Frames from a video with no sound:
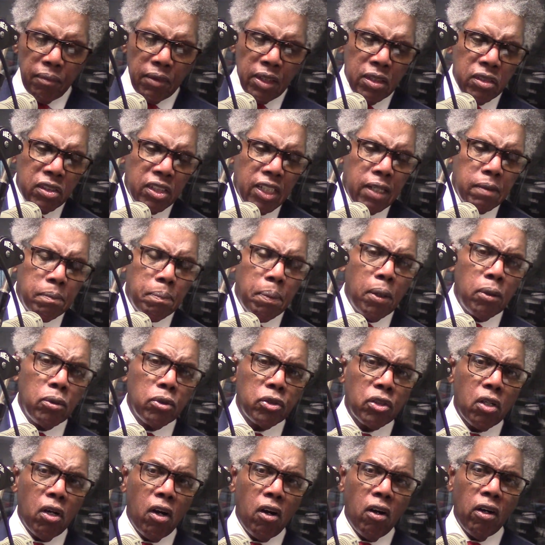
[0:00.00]
send
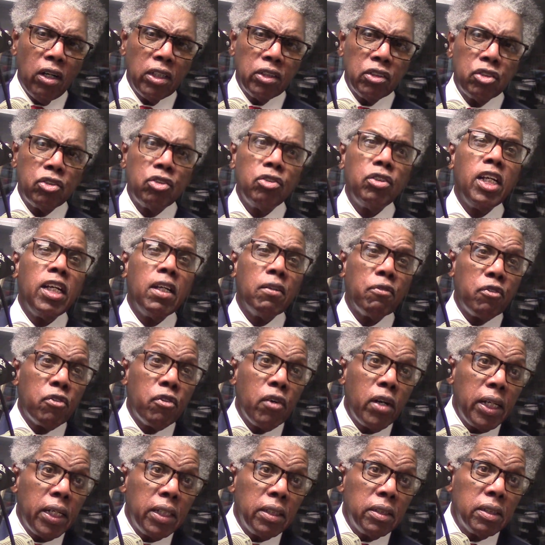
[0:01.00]
postcards to their
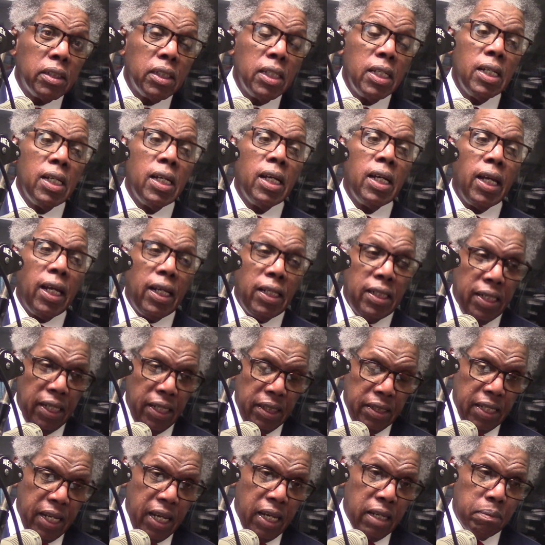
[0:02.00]
friends and
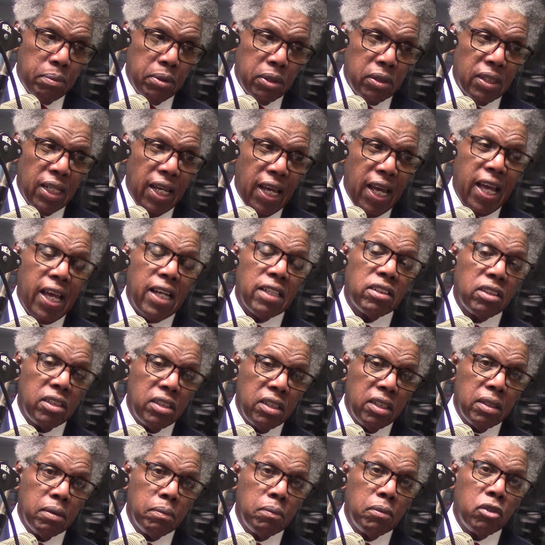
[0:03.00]
their neighbors
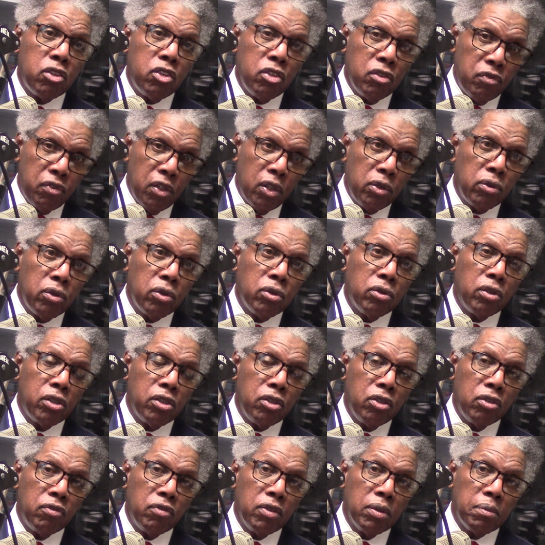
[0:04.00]
asking them to vote
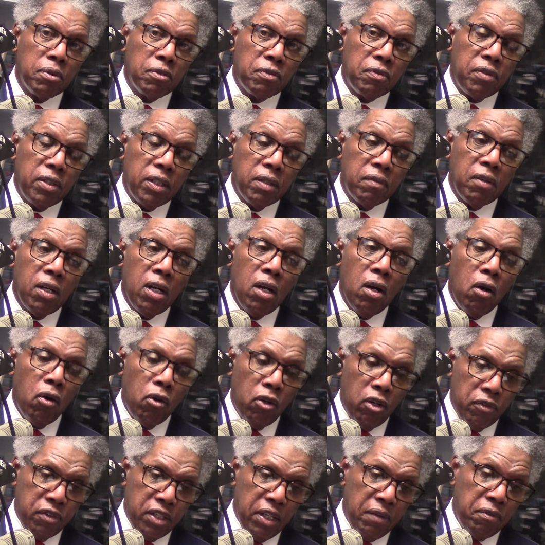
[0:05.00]
on November 5th,
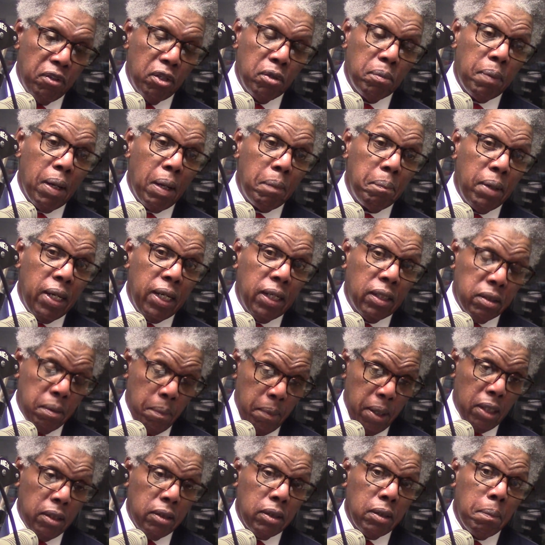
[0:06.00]
or if they vote by mail. The
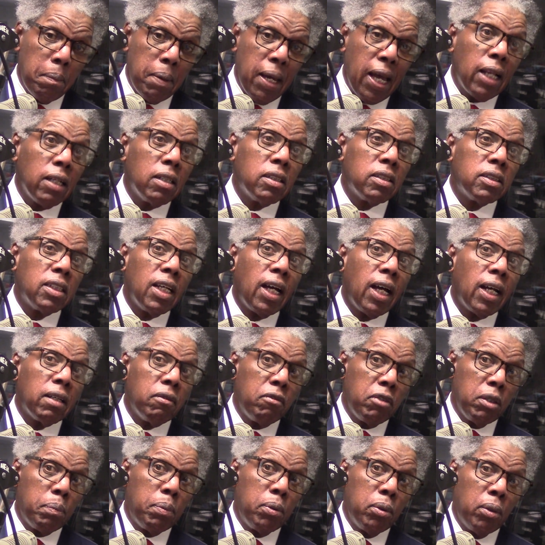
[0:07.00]
mail or ballots, I
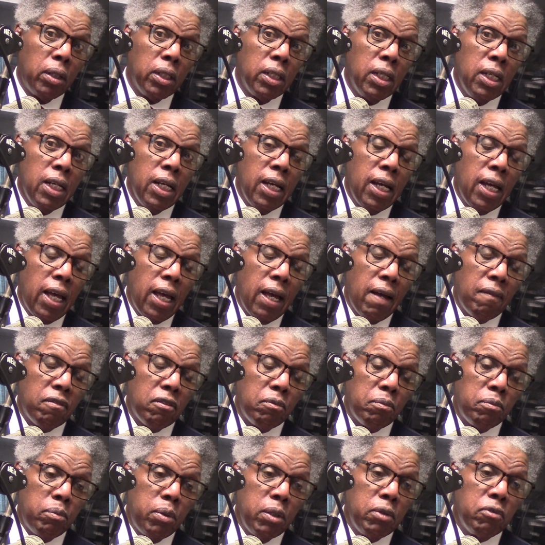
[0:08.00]
can report,
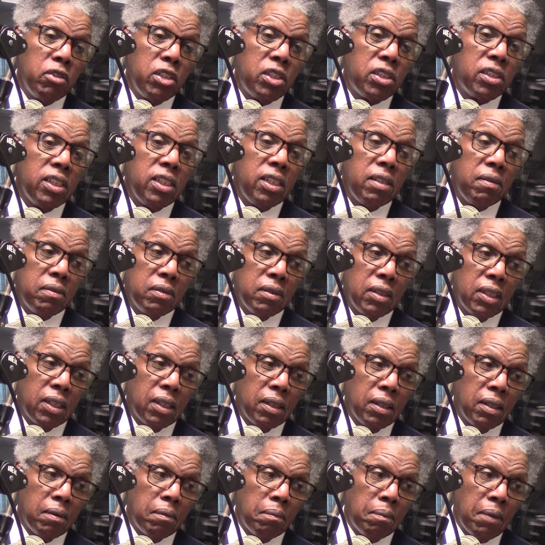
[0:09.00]
have been received.
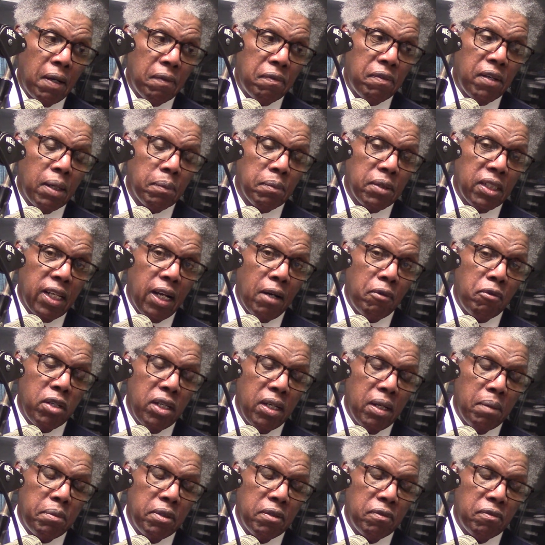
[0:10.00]
My family and I,
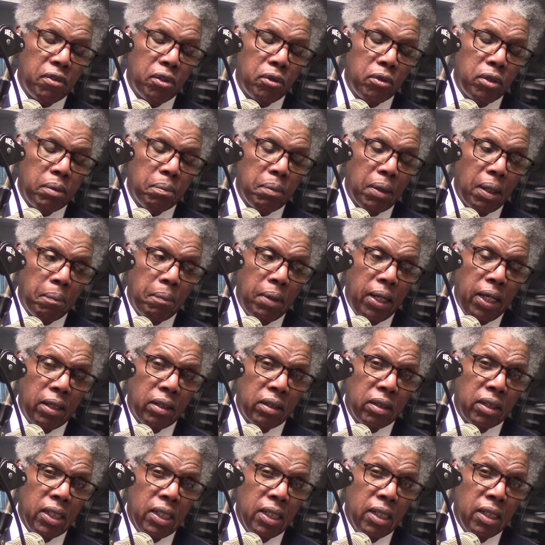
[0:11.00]
we have been voting by
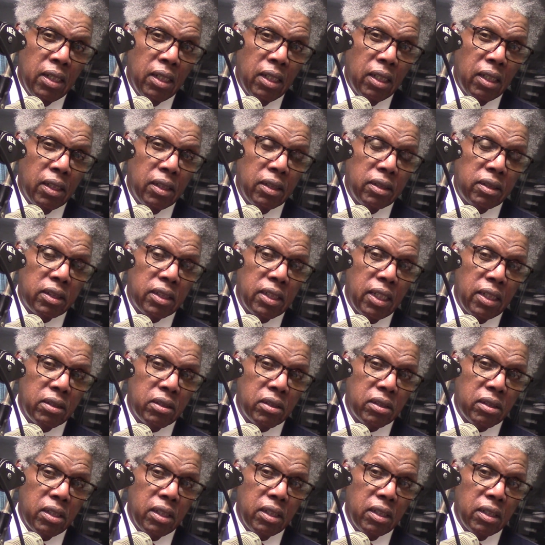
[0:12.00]
mail
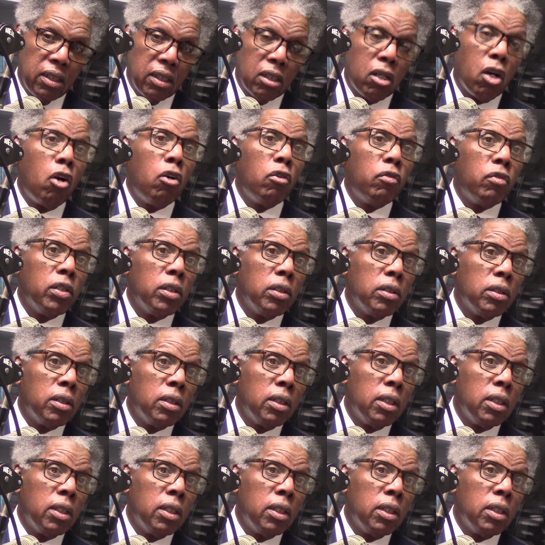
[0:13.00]
since the COVID.